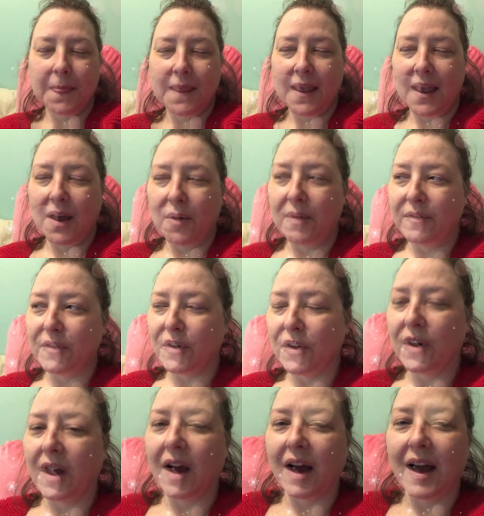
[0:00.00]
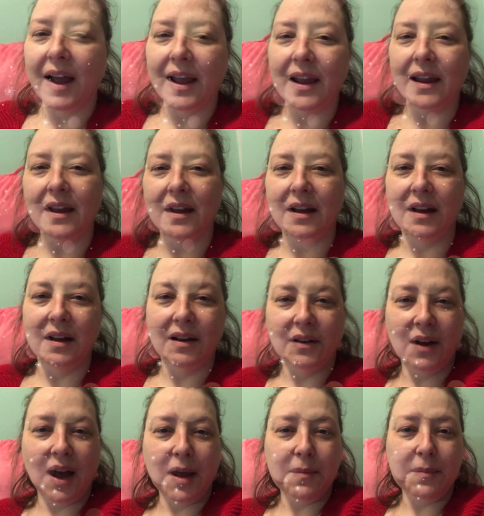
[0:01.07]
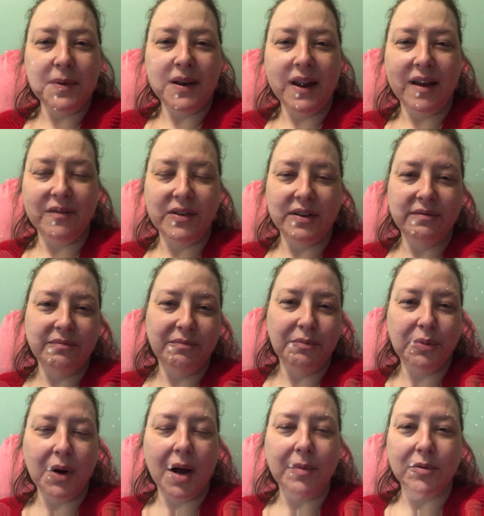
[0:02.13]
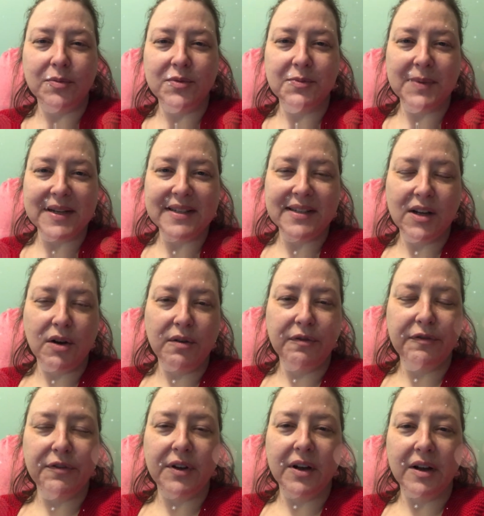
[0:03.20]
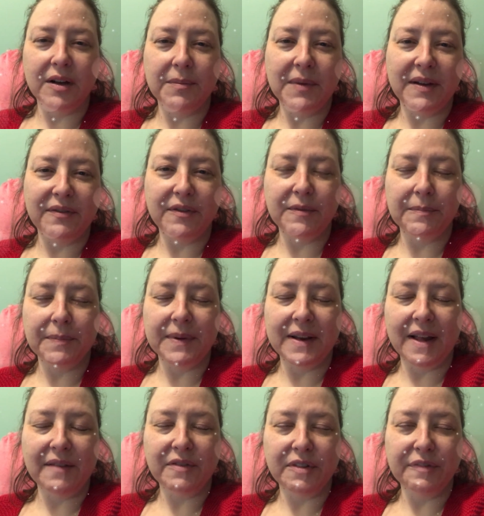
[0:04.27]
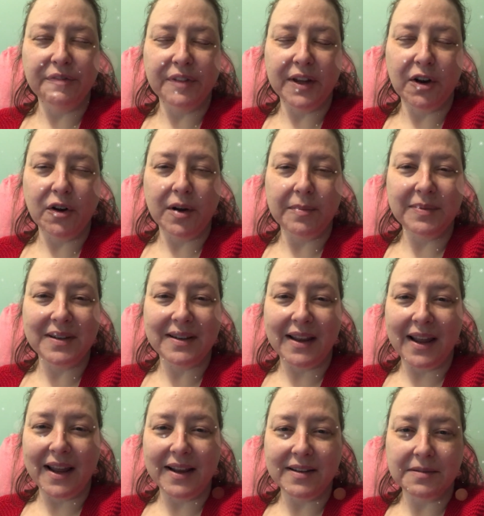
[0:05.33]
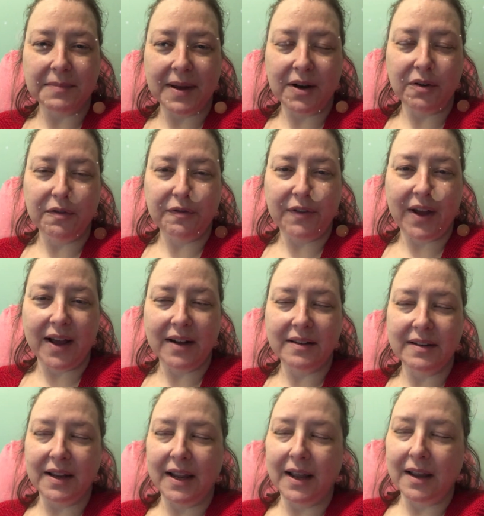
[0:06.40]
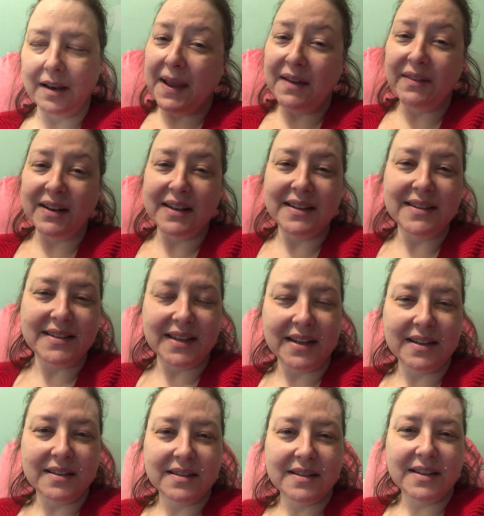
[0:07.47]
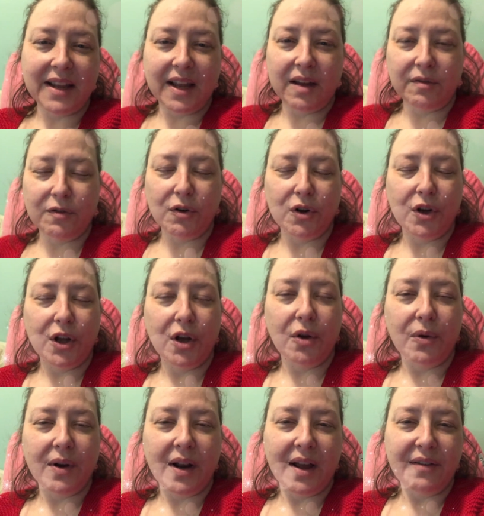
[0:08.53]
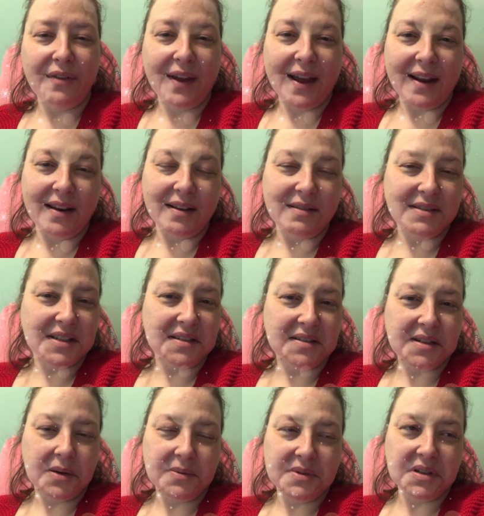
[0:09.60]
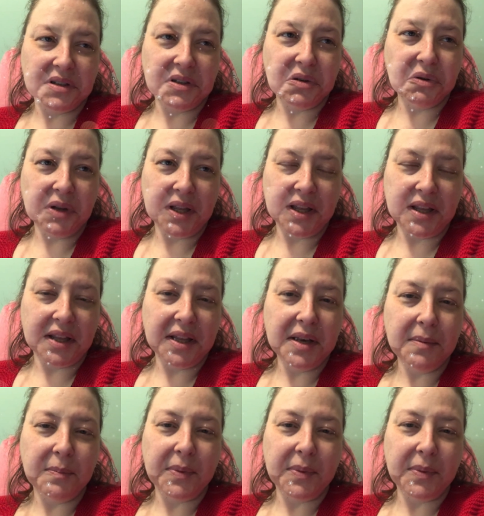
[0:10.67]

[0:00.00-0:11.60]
However, I've been having problems myself. I've been having a flare up today, as a matter of fact, and having dizziness and vertigo, and I've had it since I was a little kid.